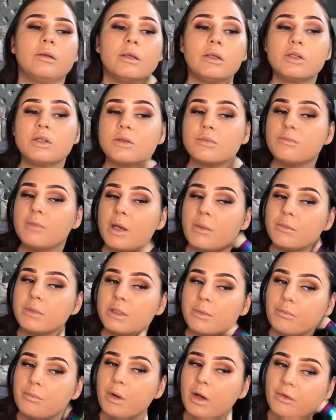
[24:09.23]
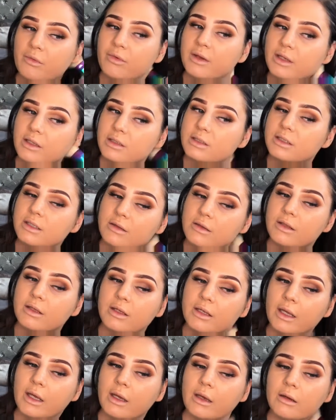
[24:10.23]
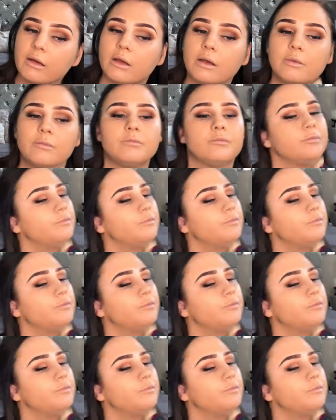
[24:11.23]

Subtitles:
And just remember to buff into the neck.